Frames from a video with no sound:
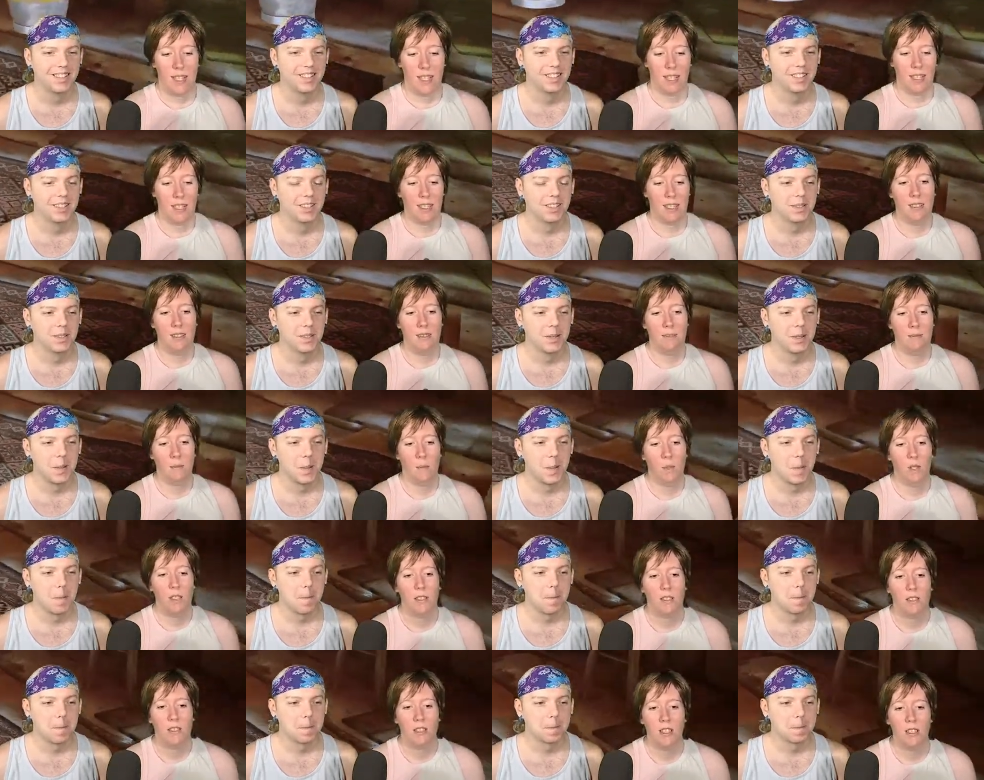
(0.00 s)
Speaker 1: I didn't
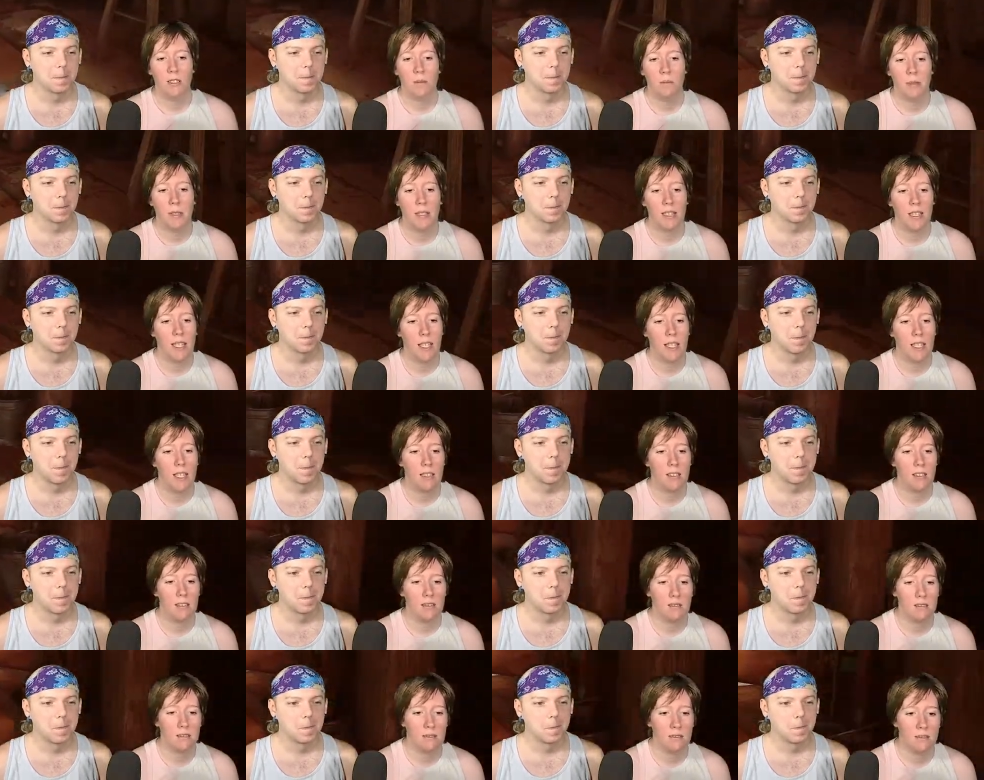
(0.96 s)
want to jump in that.
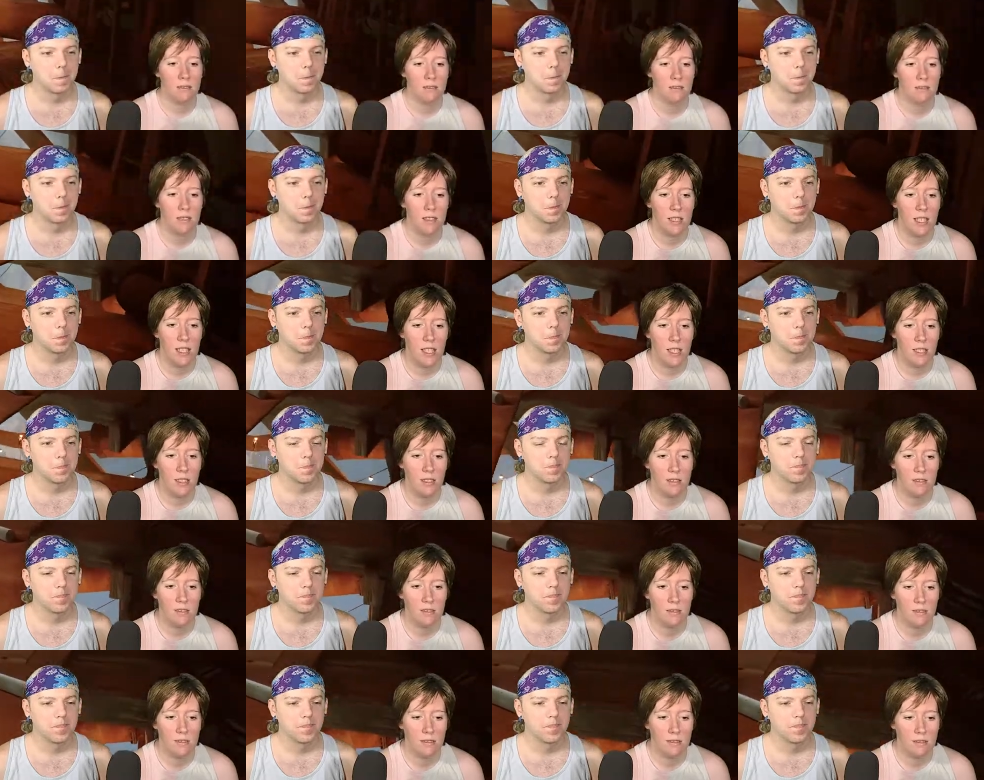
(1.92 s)
Dang it!
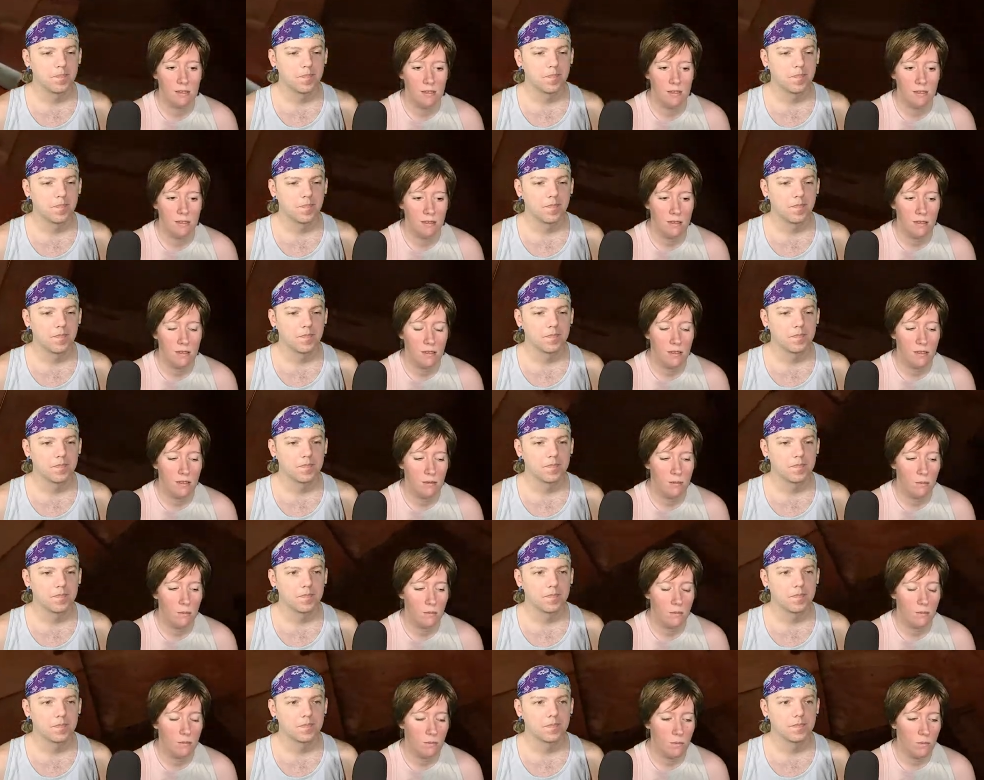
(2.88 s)

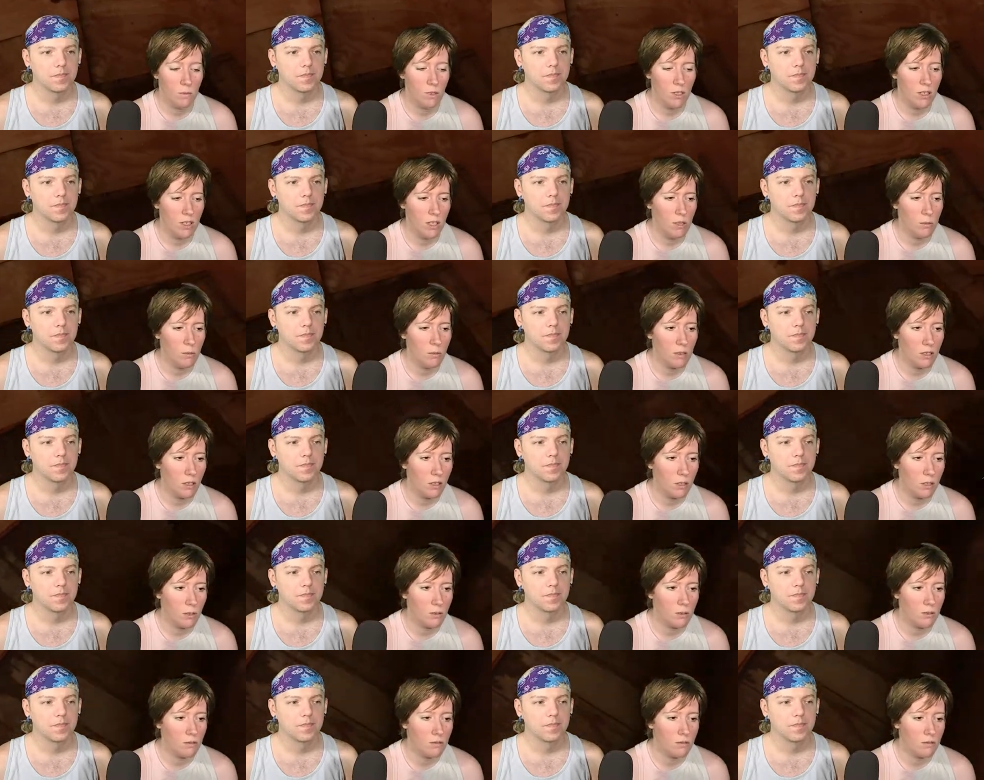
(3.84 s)
Where'd that one
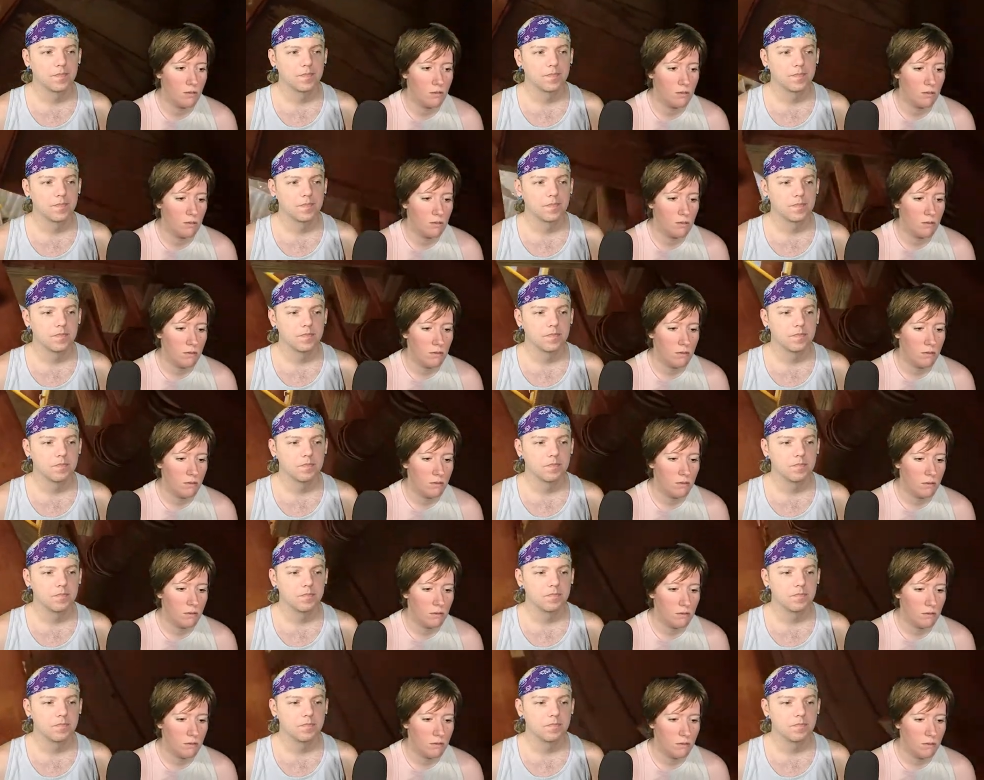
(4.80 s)
go?
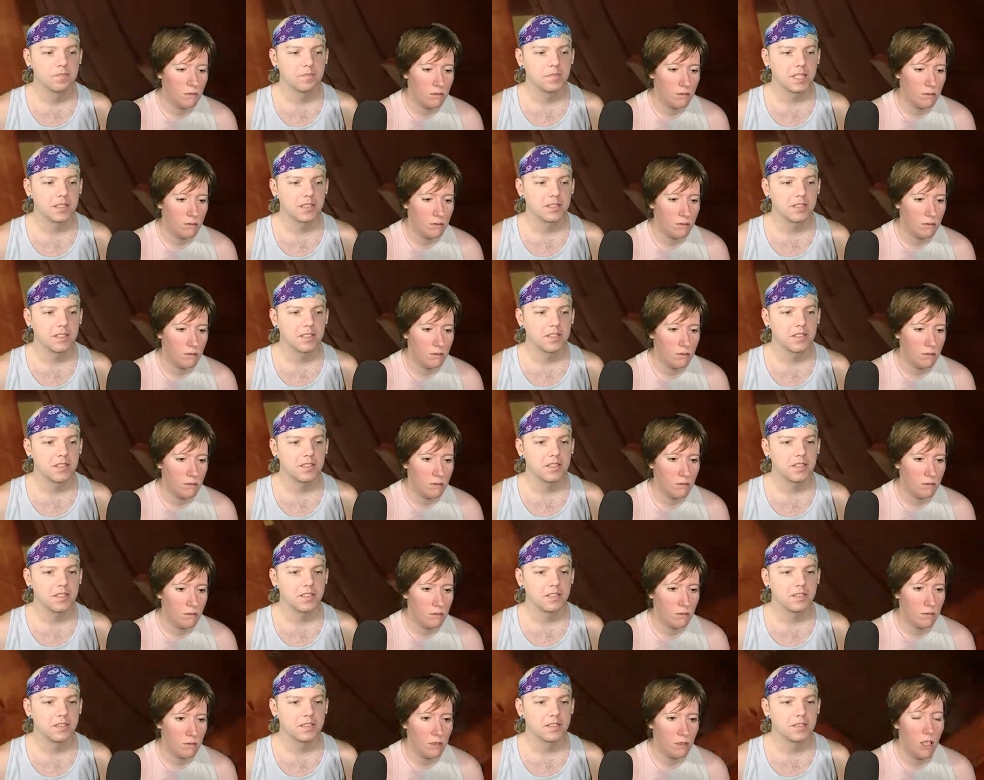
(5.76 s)
Back down there.
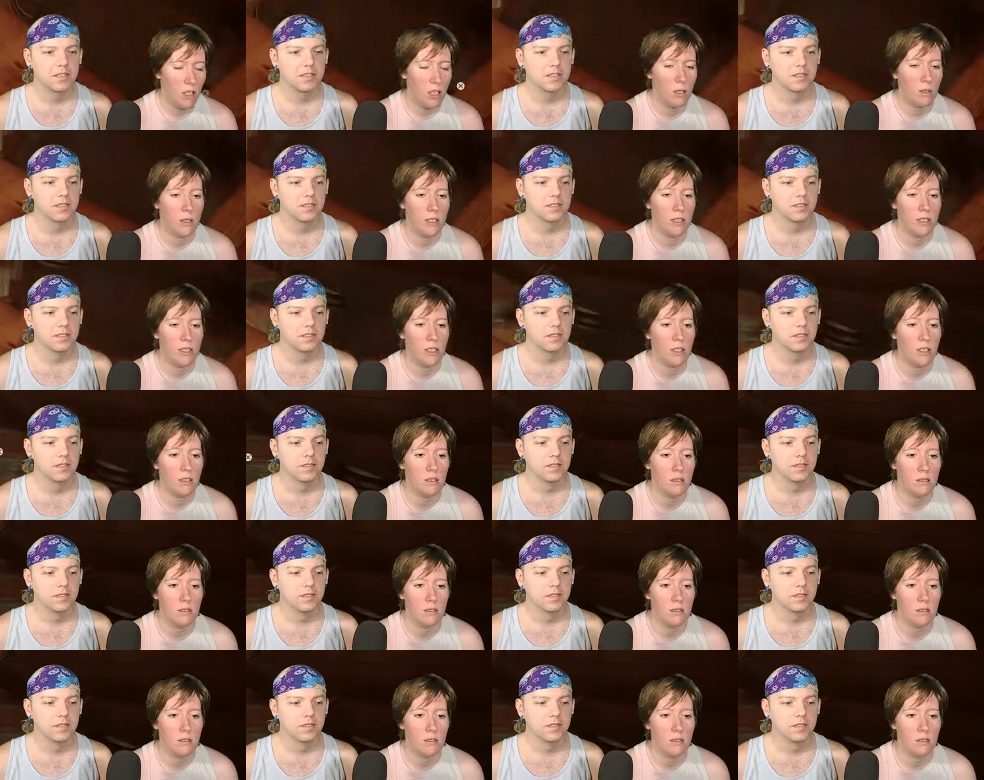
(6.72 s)
Oh, I see.